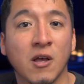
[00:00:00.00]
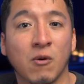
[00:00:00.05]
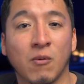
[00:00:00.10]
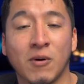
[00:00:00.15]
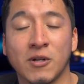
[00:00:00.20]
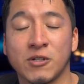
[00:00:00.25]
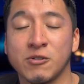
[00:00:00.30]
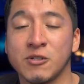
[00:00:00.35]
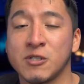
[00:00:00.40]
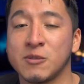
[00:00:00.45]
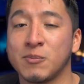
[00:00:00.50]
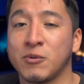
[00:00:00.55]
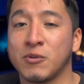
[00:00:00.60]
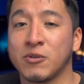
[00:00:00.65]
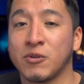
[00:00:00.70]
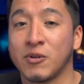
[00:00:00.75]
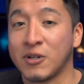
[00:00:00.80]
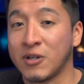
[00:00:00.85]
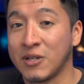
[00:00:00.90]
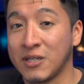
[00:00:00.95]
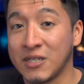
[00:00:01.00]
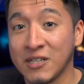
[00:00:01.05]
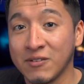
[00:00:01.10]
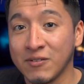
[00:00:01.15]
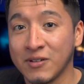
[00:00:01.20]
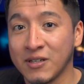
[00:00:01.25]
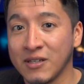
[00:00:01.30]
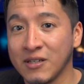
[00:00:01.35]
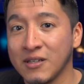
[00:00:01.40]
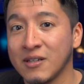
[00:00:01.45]
want to explore their
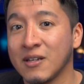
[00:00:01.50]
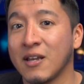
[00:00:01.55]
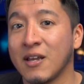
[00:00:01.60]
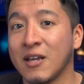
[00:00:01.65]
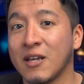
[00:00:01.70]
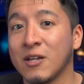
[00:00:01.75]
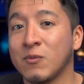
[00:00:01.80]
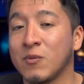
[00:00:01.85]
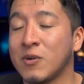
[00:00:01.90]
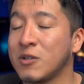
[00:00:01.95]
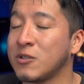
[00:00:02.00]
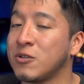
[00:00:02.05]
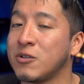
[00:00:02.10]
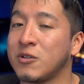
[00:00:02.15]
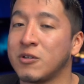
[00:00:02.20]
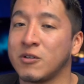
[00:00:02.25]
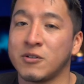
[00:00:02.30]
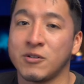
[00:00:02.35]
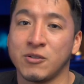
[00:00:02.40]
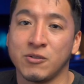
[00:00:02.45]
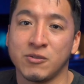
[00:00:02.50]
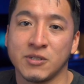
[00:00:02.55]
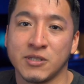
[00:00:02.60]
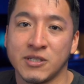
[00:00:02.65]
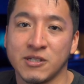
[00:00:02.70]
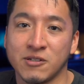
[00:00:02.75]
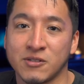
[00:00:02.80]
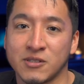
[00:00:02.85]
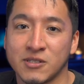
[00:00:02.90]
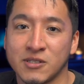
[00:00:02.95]
creativity, and want to learn new
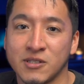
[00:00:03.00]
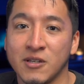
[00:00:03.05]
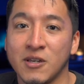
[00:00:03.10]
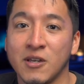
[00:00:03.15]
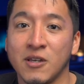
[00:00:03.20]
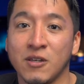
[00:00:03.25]
skills.